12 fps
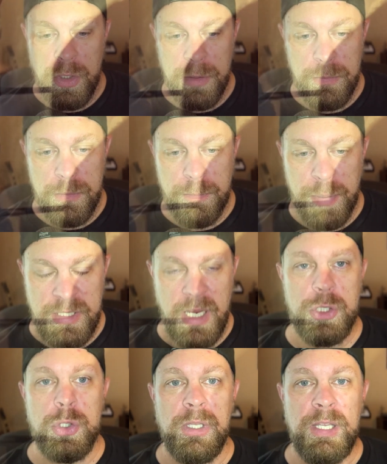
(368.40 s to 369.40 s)
could
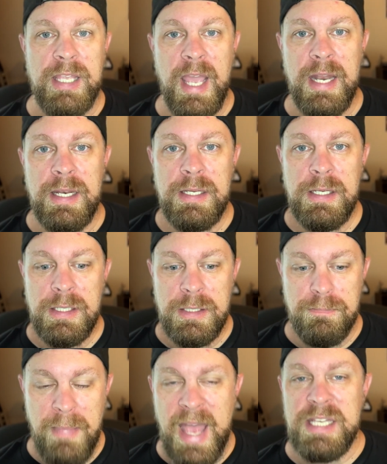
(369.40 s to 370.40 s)
potentially get
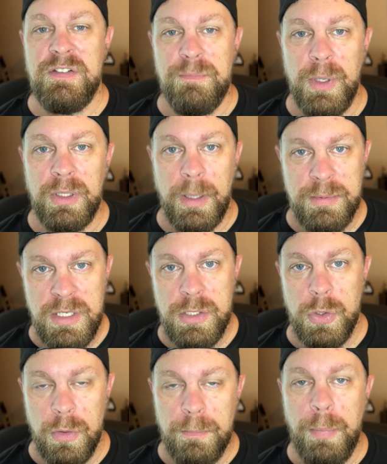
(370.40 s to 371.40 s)
massive buildups in
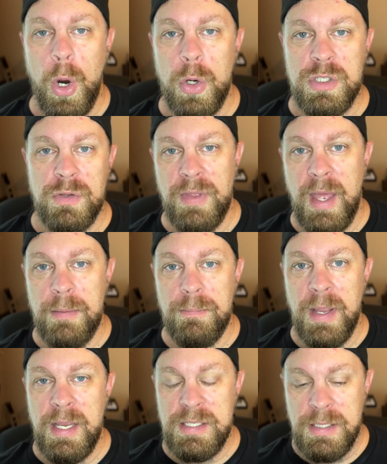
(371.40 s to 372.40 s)
certain parts of that
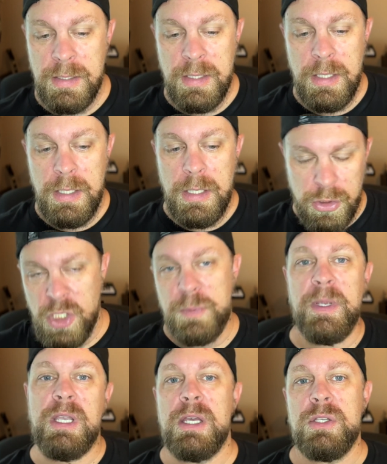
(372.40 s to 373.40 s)
maze just
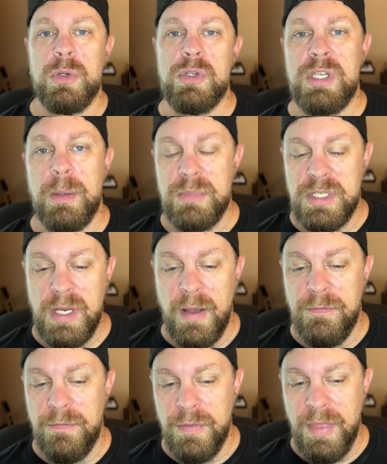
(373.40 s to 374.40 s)
because there's some
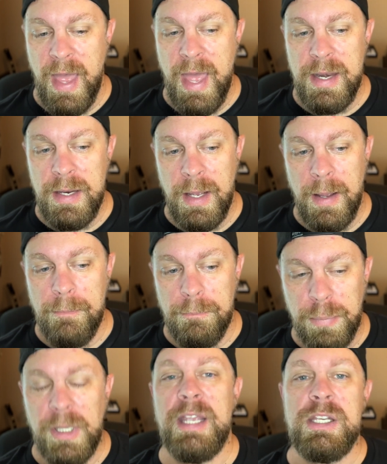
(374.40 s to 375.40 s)
stuff that
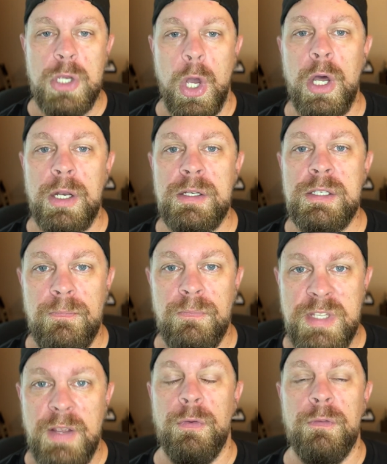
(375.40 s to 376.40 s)
um, plays on
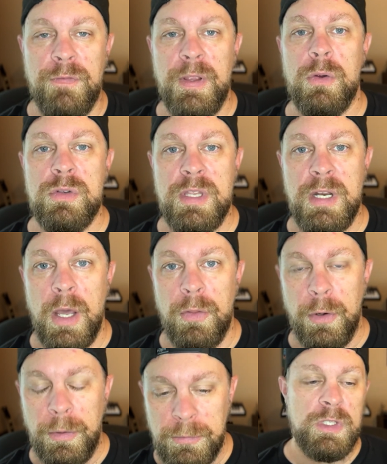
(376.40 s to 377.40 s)
different fears than
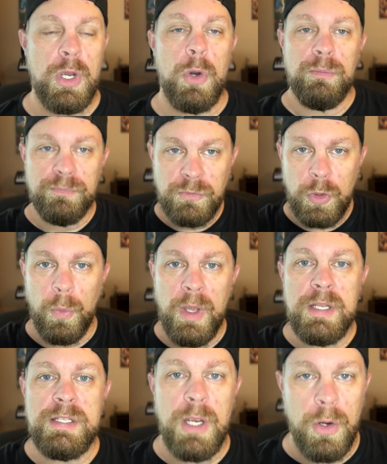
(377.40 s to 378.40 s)
other. So
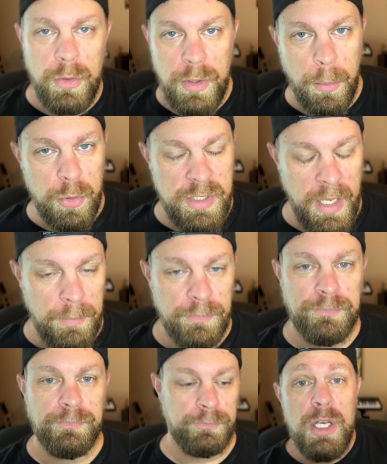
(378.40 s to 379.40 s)
Reign of Terror number 10.
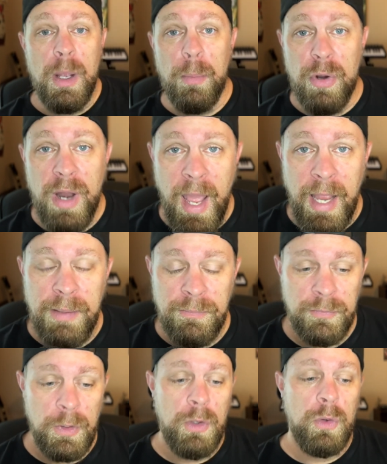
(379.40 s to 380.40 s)
Number
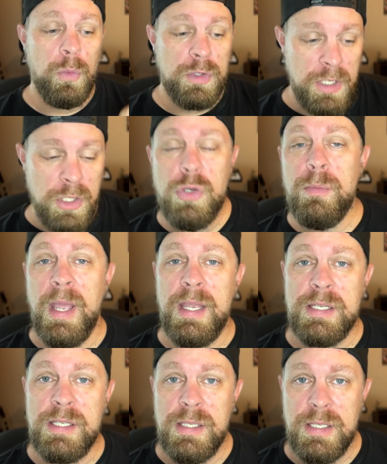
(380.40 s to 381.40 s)
nine was a new
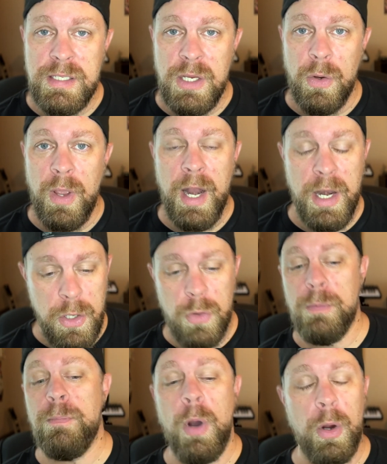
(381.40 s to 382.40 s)
maze this year at a
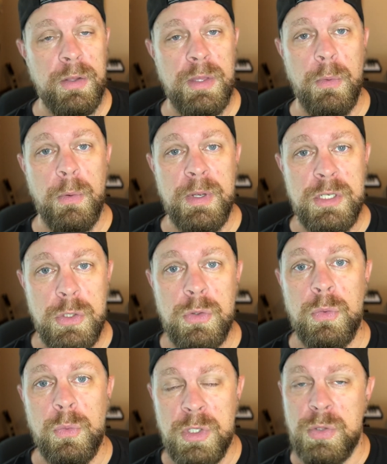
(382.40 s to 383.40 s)
new park that we went to,
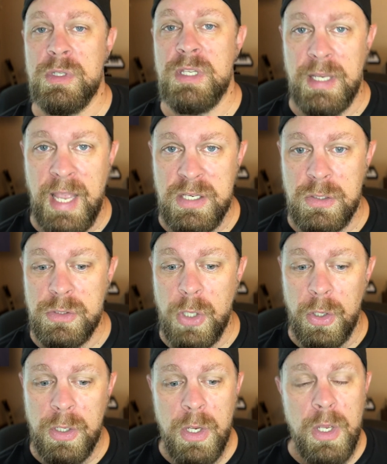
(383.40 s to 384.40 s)
which was at Castle
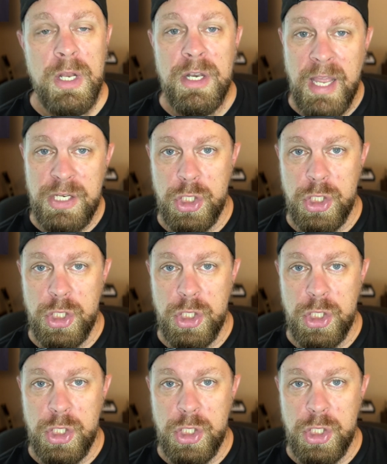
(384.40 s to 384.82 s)
Dark Night